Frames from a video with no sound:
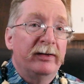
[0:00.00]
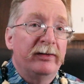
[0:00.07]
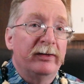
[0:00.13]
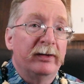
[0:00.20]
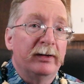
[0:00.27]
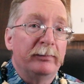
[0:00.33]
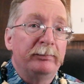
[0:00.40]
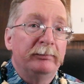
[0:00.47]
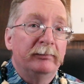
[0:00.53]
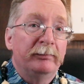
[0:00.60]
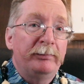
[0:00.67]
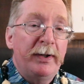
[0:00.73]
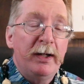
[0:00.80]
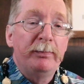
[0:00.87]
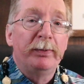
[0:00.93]
The
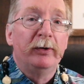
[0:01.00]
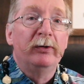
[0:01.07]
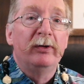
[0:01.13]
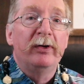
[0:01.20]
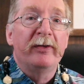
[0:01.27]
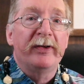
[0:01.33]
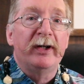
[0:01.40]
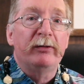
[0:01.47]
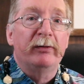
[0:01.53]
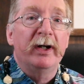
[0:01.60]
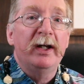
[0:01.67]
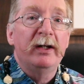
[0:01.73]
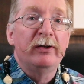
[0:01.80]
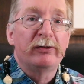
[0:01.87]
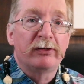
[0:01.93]
people that
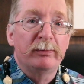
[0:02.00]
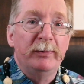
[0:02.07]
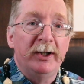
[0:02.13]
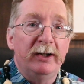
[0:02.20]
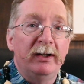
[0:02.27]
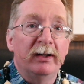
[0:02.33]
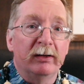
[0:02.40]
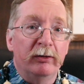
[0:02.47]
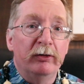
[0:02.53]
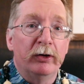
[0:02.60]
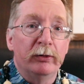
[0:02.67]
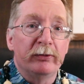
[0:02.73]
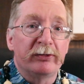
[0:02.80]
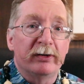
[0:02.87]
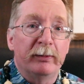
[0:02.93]
raised me
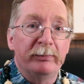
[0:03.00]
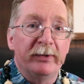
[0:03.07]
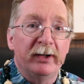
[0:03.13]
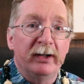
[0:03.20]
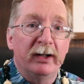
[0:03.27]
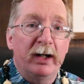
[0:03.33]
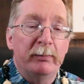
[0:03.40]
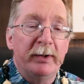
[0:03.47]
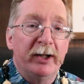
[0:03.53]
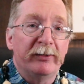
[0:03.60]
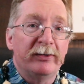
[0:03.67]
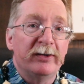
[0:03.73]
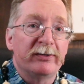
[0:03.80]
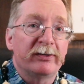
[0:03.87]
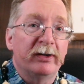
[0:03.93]
know something
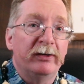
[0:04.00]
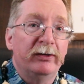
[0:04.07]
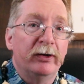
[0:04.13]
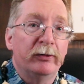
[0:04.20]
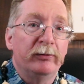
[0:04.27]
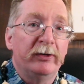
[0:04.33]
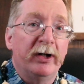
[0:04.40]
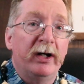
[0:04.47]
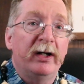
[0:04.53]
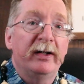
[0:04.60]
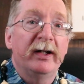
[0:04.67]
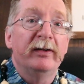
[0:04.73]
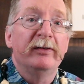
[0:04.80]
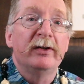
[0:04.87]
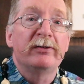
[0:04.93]
about this unknown god,
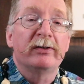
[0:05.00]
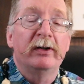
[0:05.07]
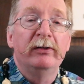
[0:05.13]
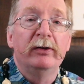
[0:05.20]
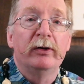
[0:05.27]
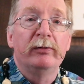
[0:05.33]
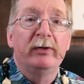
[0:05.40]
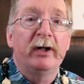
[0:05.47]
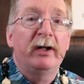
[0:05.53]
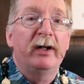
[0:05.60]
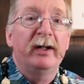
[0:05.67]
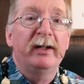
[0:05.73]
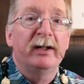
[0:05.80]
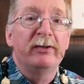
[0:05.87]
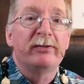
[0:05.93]
and this unknown
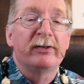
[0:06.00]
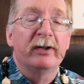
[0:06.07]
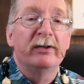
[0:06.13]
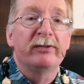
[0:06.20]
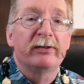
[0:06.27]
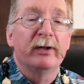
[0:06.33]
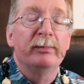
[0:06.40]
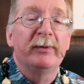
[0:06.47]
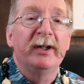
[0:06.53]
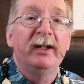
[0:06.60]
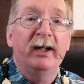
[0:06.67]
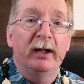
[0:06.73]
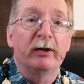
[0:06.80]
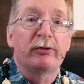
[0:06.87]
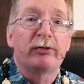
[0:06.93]
god has done something
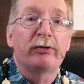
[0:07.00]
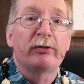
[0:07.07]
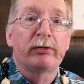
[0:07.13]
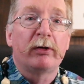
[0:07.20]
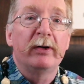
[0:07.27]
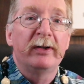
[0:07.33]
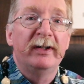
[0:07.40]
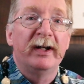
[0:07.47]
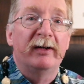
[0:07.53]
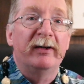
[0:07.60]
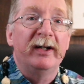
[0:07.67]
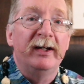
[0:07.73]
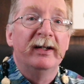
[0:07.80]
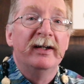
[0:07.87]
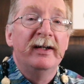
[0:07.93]

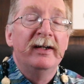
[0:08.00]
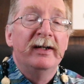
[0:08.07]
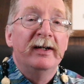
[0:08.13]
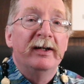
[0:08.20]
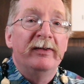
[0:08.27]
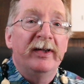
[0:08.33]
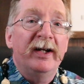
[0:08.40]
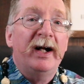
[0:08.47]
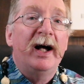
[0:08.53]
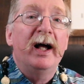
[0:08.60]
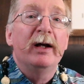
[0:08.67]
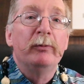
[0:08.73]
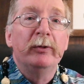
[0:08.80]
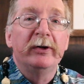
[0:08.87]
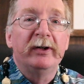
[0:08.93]
extraordinary that
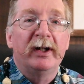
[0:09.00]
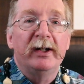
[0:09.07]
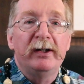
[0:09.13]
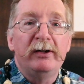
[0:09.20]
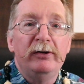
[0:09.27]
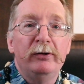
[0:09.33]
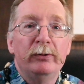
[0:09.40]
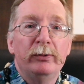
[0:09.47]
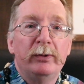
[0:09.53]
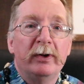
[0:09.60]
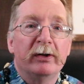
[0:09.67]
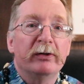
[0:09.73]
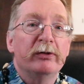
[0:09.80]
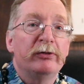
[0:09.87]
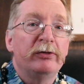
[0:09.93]
I would like you
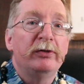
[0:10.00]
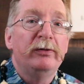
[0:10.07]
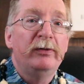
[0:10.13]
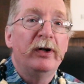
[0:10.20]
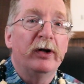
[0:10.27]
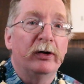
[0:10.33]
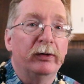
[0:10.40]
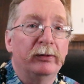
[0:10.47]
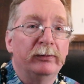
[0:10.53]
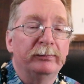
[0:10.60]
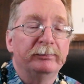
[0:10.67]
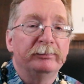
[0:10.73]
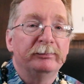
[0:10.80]
to know."